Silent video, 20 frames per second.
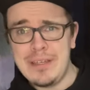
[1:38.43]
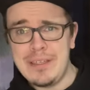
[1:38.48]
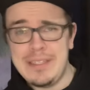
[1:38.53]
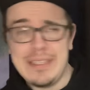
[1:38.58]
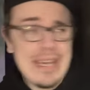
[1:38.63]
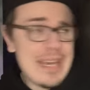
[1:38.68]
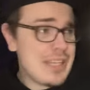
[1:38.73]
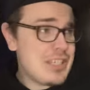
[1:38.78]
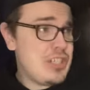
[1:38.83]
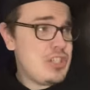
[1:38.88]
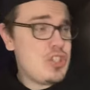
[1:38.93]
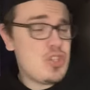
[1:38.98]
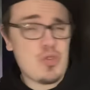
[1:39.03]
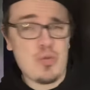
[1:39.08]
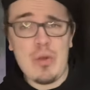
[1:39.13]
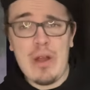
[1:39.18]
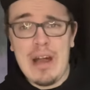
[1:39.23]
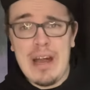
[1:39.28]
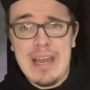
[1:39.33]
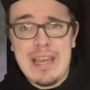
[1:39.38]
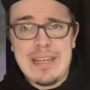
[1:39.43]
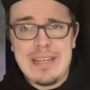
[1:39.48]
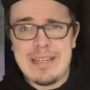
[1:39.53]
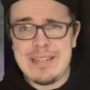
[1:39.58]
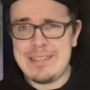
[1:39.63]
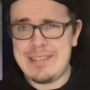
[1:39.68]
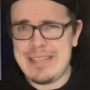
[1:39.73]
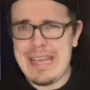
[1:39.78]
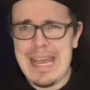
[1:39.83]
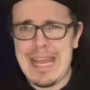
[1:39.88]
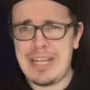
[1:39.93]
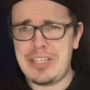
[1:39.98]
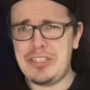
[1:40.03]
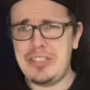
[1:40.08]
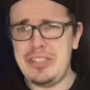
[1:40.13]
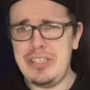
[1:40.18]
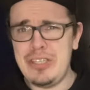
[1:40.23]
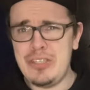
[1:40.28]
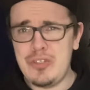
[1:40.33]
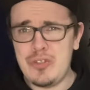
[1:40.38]
he actually tried and it's
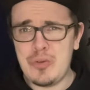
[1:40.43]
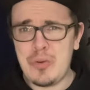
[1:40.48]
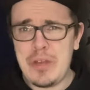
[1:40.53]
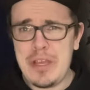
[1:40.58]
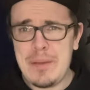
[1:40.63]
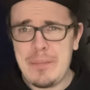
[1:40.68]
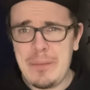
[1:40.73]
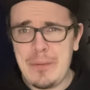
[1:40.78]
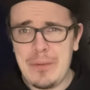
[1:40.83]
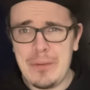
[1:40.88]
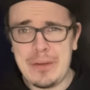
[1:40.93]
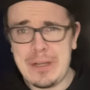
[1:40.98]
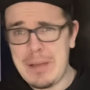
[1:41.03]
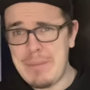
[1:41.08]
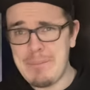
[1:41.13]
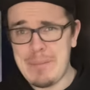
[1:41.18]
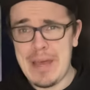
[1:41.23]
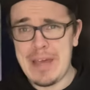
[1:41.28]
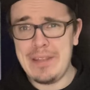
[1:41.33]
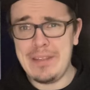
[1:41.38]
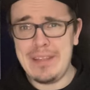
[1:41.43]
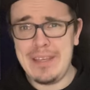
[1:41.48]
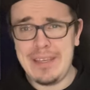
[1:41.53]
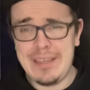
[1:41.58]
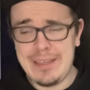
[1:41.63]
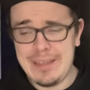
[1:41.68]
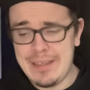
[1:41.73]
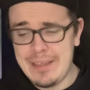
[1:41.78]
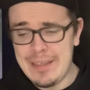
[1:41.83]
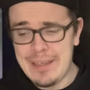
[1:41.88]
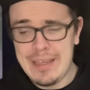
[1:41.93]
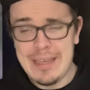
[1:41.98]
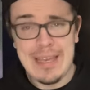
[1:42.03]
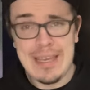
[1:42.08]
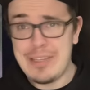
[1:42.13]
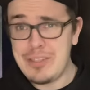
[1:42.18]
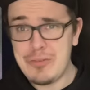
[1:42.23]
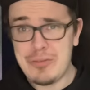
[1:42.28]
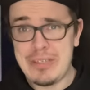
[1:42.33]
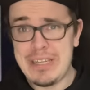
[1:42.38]
actually enjoyable, compelling,
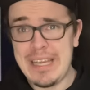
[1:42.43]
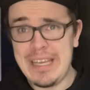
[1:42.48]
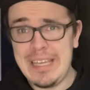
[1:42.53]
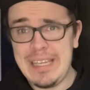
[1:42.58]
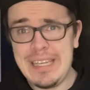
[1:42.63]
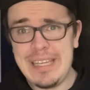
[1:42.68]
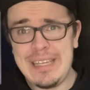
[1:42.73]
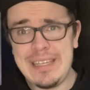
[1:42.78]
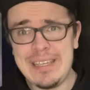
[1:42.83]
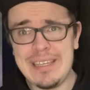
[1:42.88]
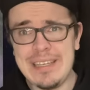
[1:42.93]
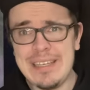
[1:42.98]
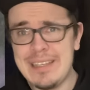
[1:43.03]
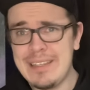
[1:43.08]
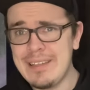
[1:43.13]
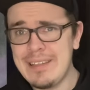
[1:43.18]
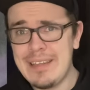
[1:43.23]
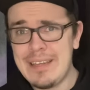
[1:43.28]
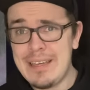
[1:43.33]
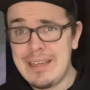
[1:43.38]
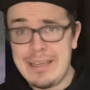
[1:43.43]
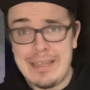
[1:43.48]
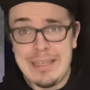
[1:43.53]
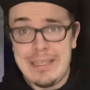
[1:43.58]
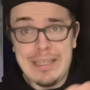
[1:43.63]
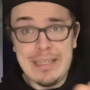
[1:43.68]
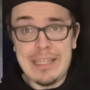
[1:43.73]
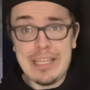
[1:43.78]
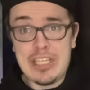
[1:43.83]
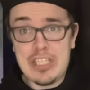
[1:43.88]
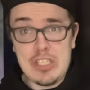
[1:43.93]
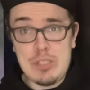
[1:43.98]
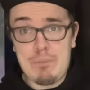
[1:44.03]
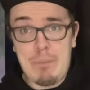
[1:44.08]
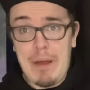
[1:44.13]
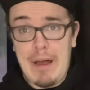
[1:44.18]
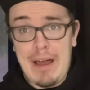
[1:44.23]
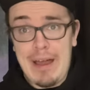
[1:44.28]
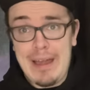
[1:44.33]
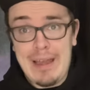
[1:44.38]
entertaining. Like,
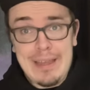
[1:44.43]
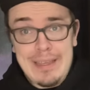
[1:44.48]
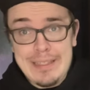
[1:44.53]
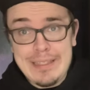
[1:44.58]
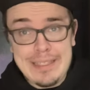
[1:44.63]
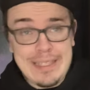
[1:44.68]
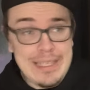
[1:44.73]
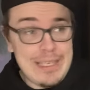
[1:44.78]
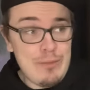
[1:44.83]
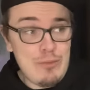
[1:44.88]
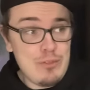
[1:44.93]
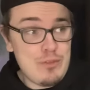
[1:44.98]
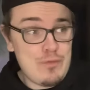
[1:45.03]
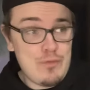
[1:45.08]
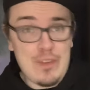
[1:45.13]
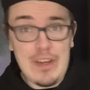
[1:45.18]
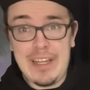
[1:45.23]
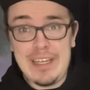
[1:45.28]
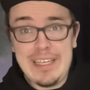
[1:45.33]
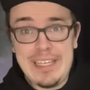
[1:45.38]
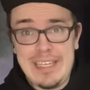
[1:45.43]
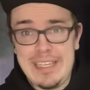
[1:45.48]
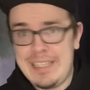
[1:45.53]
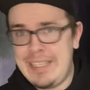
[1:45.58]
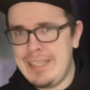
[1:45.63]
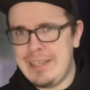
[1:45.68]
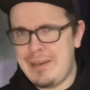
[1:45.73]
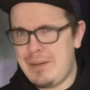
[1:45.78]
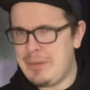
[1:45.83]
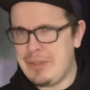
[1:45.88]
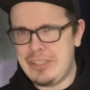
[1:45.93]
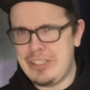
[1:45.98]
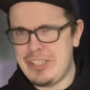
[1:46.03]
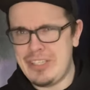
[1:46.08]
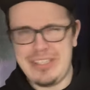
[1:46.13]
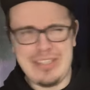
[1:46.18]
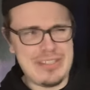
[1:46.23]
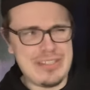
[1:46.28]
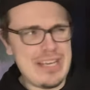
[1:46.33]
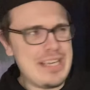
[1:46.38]
Spy, like, he was funny. I'm like,
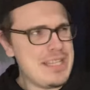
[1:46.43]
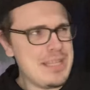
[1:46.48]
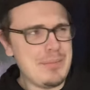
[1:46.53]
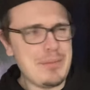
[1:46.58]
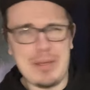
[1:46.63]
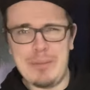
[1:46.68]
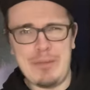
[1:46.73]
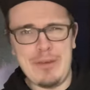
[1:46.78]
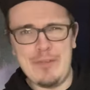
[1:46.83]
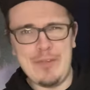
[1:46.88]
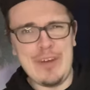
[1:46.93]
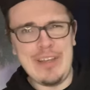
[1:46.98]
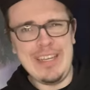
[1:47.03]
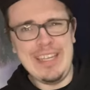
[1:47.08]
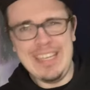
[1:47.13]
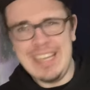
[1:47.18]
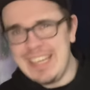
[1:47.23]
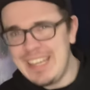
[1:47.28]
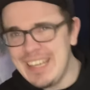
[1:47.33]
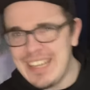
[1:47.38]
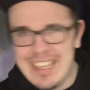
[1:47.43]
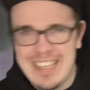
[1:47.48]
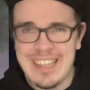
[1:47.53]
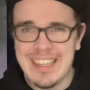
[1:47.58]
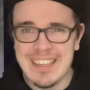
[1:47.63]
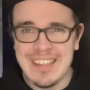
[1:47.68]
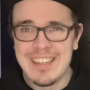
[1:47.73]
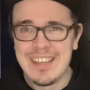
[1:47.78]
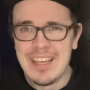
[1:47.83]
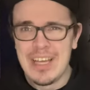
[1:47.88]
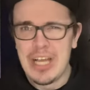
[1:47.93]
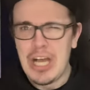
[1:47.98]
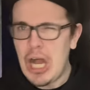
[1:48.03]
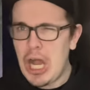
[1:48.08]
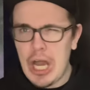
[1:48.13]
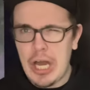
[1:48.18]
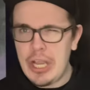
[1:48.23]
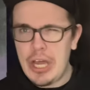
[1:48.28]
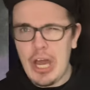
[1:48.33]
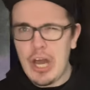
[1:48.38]
Jason Statham could be funny?
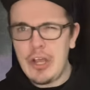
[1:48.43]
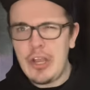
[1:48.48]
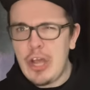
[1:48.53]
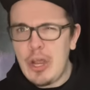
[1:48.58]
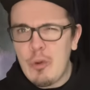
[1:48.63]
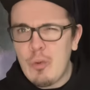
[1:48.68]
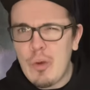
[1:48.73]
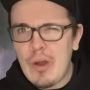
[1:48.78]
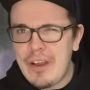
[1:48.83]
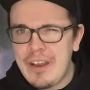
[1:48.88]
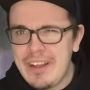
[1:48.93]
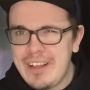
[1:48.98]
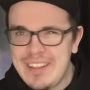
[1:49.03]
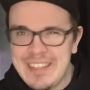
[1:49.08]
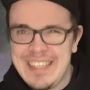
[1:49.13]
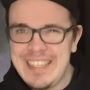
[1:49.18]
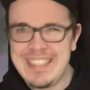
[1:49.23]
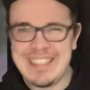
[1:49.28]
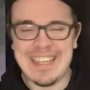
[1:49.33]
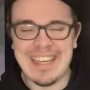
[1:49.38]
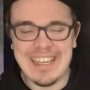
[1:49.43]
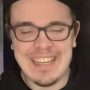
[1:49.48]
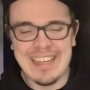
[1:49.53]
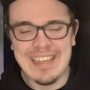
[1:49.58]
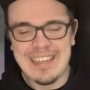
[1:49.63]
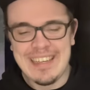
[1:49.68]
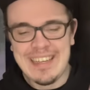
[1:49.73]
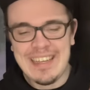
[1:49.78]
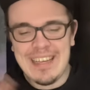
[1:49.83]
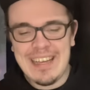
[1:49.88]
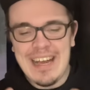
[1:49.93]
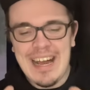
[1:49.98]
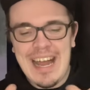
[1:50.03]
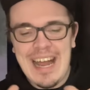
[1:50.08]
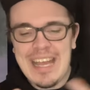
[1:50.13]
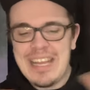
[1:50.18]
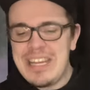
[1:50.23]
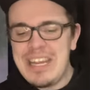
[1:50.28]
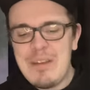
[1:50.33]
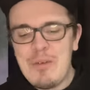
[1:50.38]
Unironically, like,
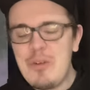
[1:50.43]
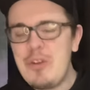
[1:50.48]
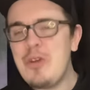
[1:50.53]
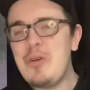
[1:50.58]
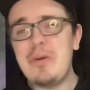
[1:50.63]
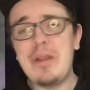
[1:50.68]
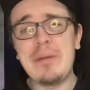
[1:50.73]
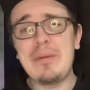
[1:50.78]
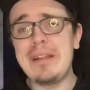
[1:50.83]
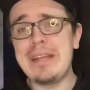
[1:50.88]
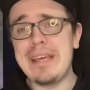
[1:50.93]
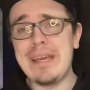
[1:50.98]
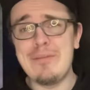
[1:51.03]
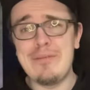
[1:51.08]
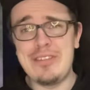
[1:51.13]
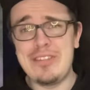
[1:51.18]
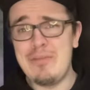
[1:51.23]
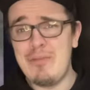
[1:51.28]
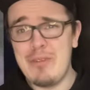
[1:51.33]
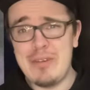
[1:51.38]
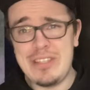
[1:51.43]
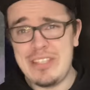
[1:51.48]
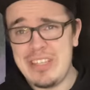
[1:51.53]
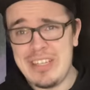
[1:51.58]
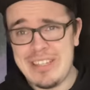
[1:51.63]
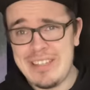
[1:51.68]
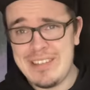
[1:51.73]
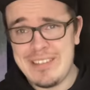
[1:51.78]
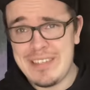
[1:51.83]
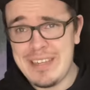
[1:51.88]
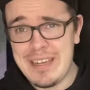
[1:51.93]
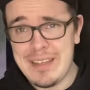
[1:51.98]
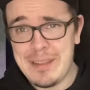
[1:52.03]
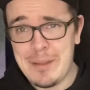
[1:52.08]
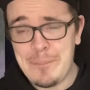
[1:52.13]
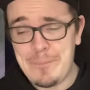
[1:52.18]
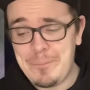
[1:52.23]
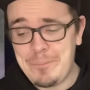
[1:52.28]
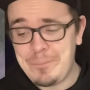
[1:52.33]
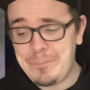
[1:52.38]
I never know what I'm going to get with Jason Statham.